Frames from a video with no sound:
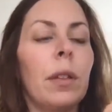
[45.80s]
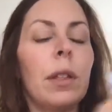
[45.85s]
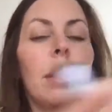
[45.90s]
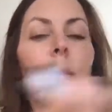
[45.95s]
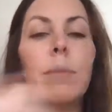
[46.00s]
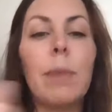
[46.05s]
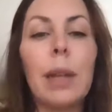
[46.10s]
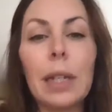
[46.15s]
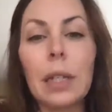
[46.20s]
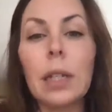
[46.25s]

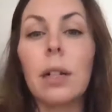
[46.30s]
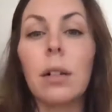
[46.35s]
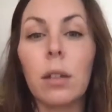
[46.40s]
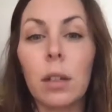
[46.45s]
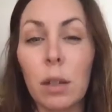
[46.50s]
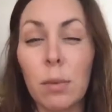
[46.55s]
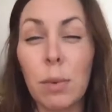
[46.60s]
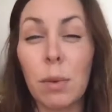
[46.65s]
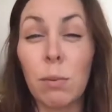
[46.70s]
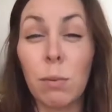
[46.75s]
makes it a
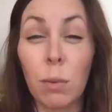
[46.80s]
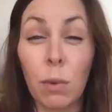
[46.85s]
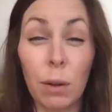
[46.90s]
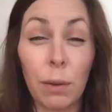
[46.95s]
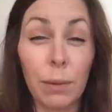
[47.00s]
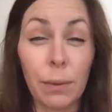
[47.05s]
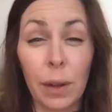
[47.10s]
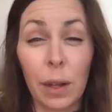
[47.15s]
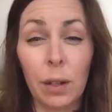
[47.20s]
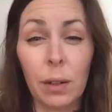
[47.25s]
little bit more
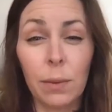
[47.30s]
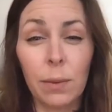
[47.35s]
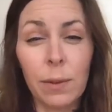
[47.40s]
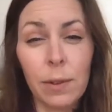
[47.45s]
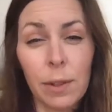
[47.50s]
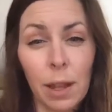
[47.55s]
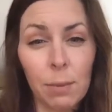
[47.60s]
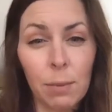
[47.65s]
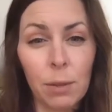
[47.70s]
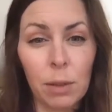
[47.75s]
fun for
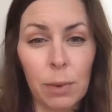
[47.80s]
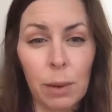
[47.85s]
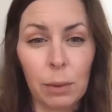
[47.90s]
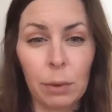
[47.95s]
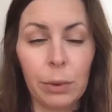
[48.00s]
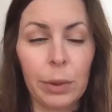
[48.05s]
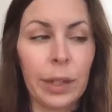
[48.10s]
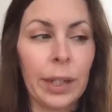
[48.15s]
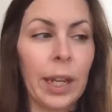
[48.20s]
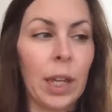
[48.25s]
them to be able
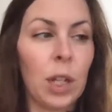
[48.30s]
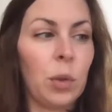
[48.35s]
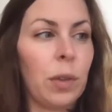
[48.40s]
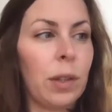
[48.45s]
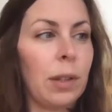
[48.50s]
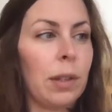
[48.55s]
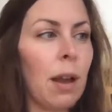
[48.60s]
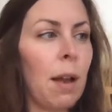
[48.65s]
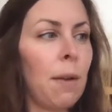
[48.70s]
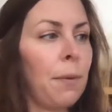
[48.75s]
to engage with
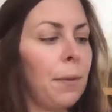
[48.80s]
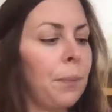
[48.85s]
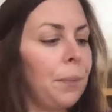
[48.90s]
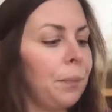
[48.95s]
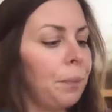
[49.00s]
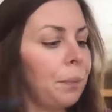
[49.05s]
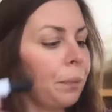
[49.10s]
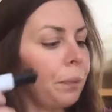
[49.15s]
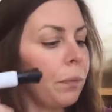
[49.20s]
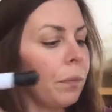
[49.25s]
stuff
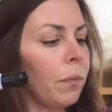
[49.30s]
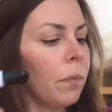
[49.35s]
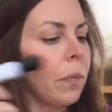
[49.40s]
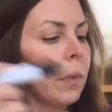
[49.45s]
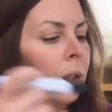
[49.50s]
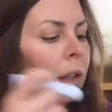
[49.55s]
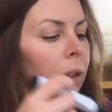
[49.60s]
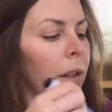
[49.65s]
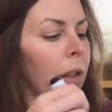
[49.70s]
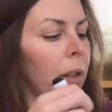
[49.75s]

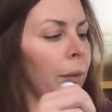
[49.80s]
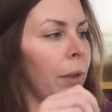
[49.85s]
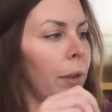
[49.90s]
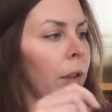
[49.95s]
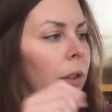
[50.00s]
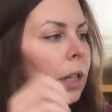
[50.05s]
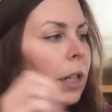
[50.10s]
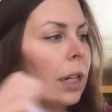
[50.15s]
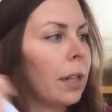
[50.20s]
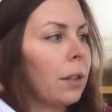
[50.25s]
and the different
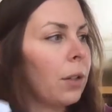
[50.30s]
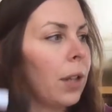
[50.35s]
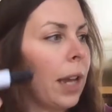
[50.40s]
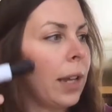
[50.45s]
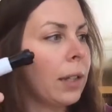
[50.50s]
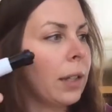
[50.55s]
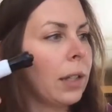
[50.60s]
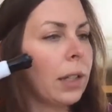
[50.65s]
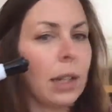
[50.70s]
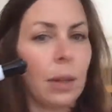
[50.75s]
learning
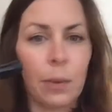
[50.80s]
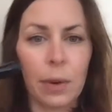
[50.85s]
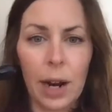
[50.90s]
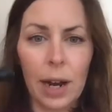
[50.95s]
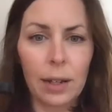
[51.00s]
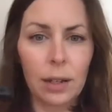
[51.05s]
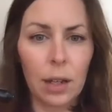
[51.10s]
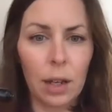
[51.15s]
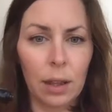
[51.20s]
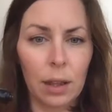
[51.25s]
tasks that we're
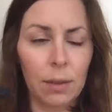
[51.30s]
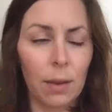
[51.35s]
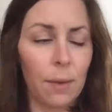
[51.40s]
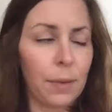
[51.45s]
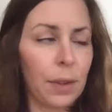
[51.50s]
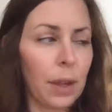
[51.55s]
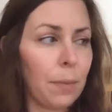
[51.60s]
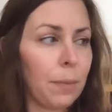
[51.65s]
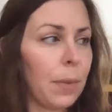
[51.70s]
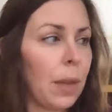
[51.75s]
asking of
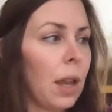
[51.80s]
them.